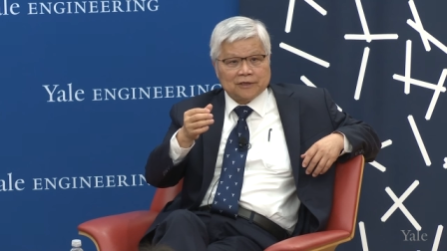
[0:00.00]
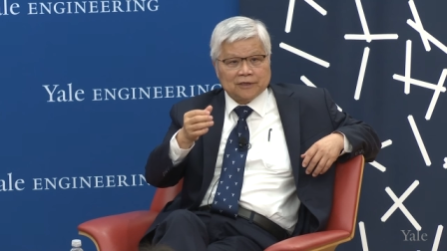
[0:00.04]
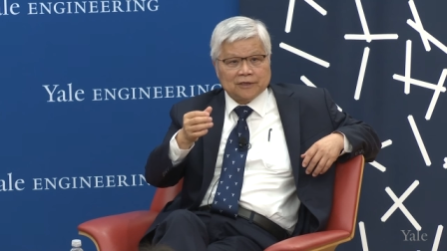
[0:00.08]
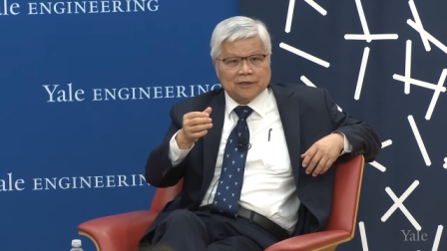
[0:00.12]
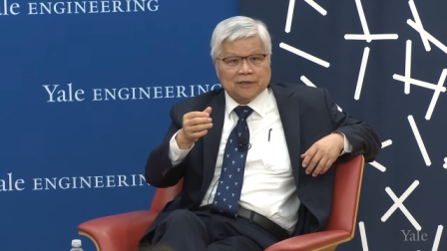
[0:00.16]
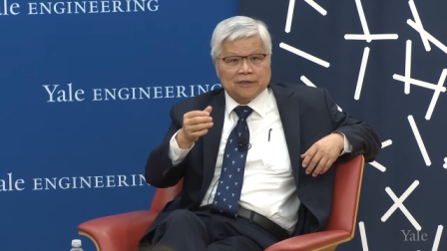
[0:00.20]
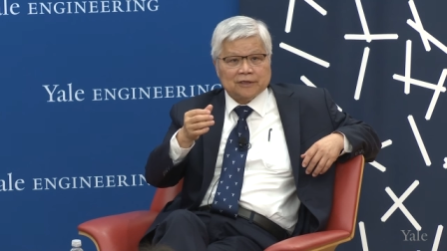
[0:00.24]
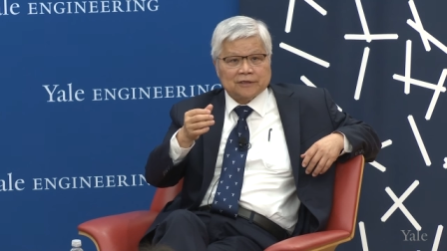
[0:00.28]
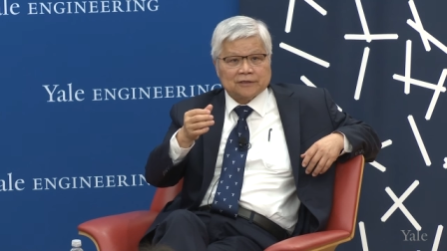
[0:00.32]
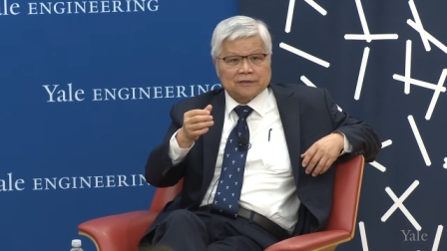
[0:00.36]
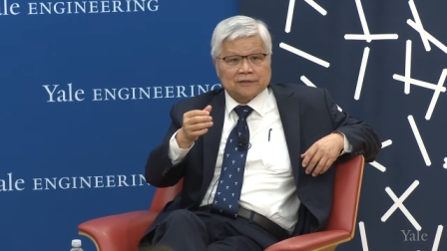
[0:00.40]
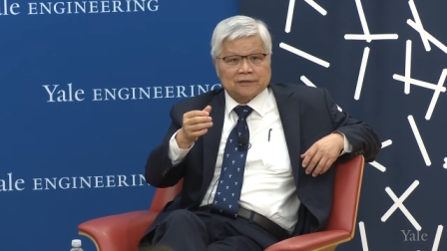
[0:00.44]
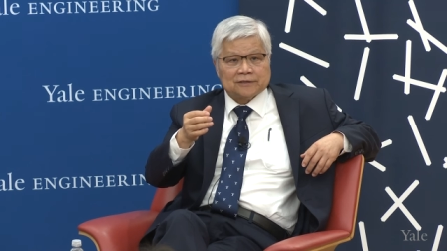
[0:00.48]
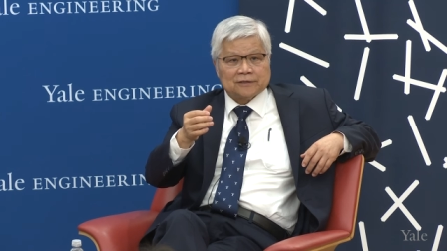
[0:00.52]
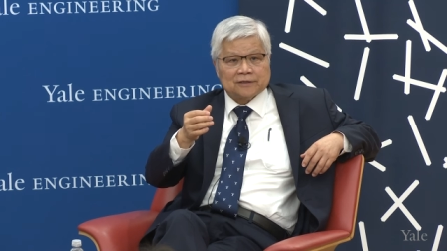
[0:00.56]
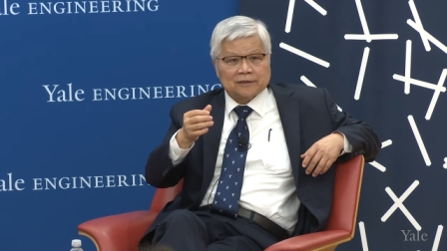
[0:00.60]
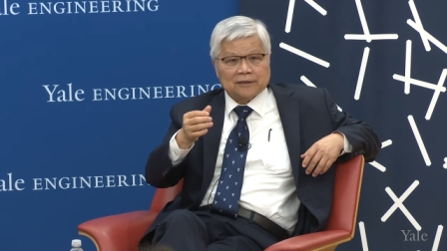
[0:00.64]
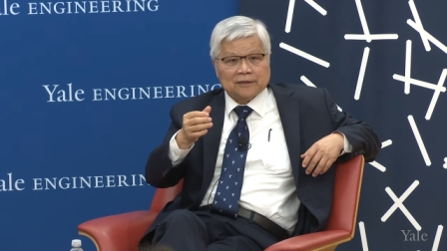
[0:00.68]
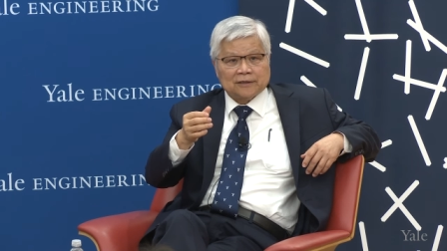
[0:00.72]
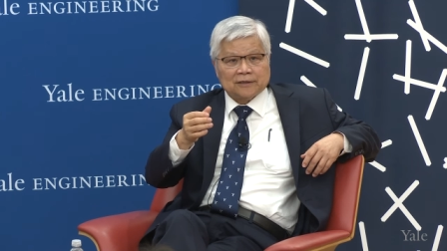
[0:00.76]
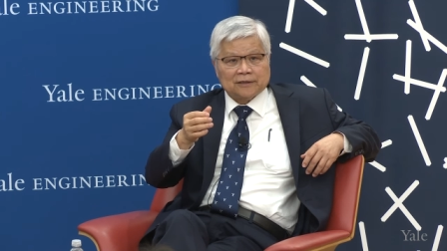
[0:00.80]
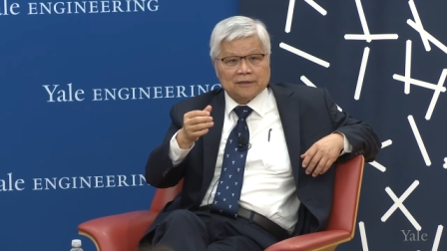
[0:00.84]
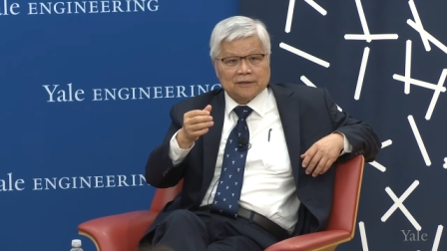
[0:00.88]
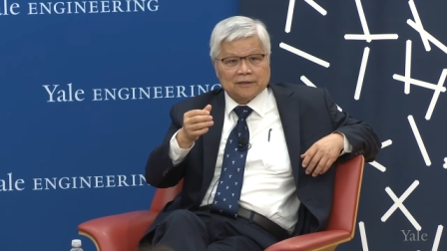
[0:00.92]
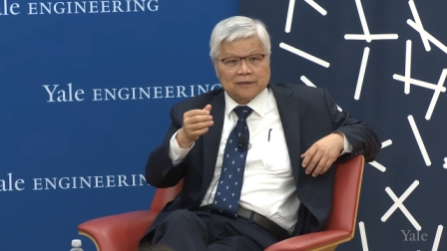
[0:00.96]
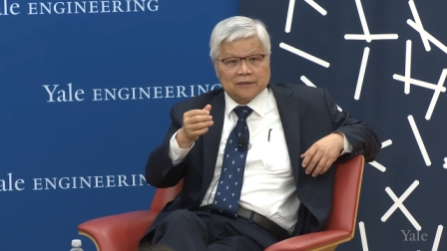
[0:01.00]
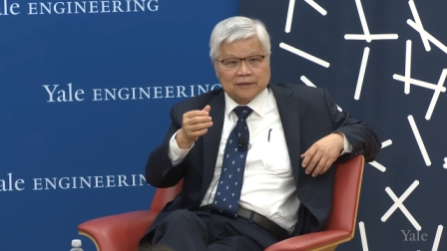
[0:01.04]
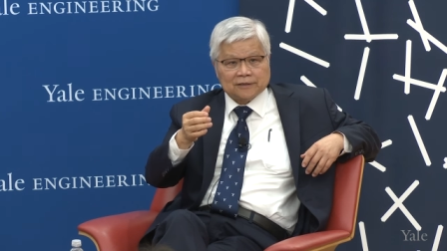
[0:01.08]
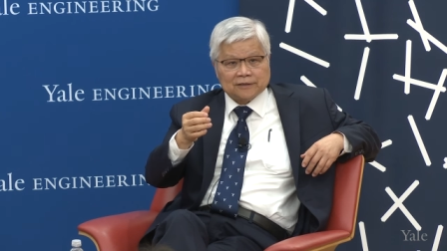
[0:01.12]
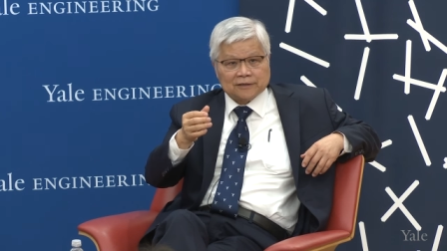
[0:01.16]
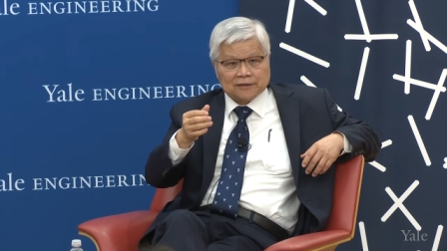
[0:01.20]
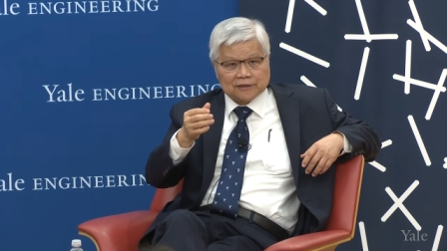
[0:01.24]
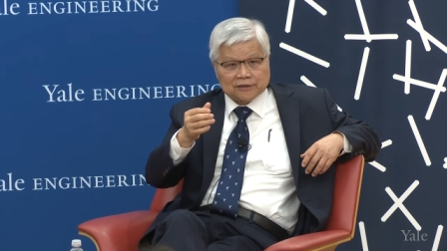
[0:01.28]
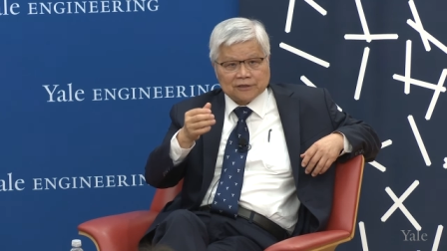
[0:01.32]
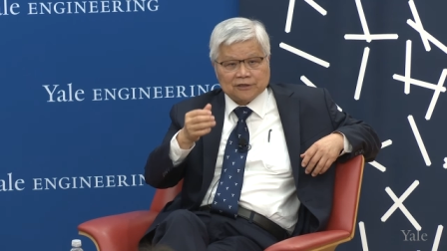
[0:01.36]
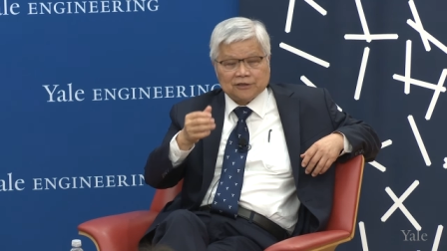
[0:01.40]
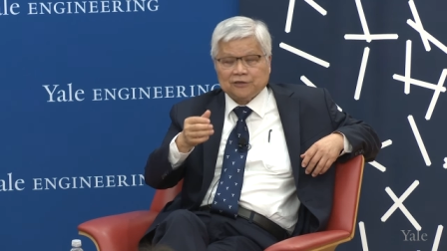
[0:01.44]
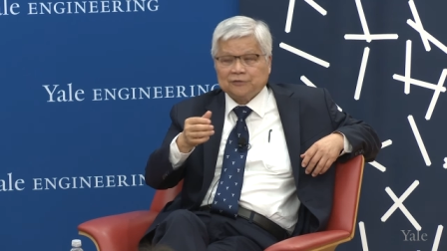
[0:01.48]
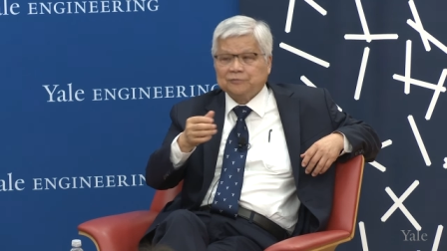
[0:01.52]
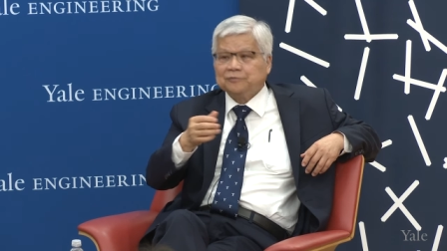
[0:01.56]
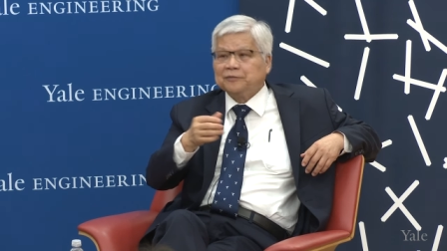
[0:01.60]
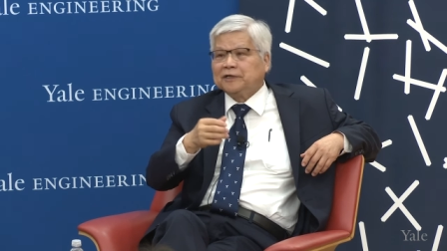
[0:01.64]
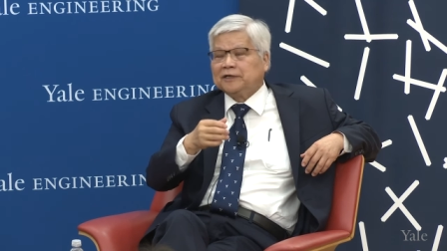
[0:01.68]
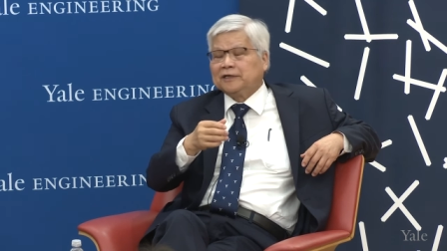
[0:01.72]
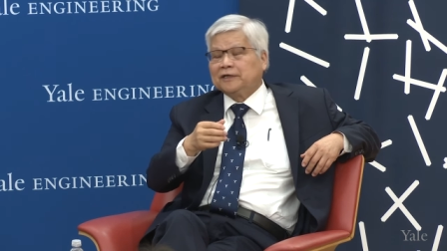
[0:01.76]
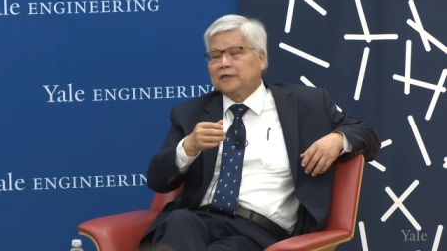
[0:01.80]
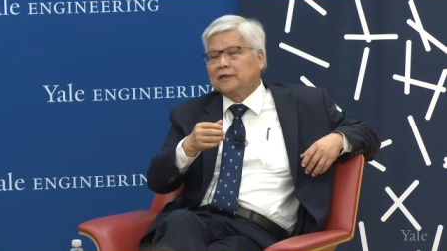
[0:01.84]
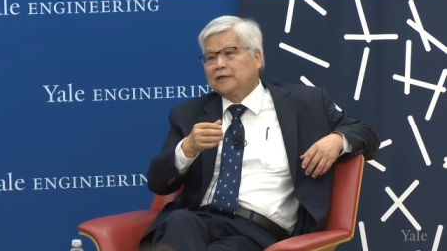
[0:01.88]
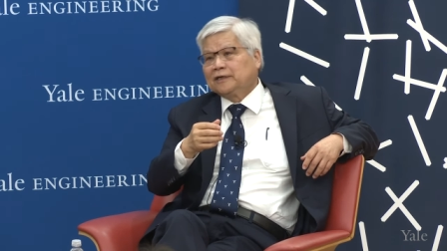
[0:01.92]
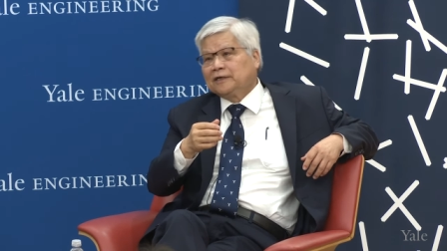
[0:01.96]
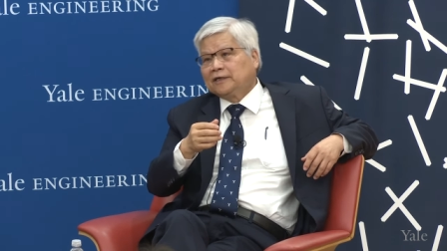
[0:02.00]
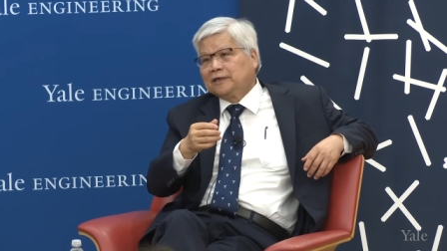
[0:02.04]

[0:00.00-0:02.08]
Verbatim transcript: he is, uh, his achievement.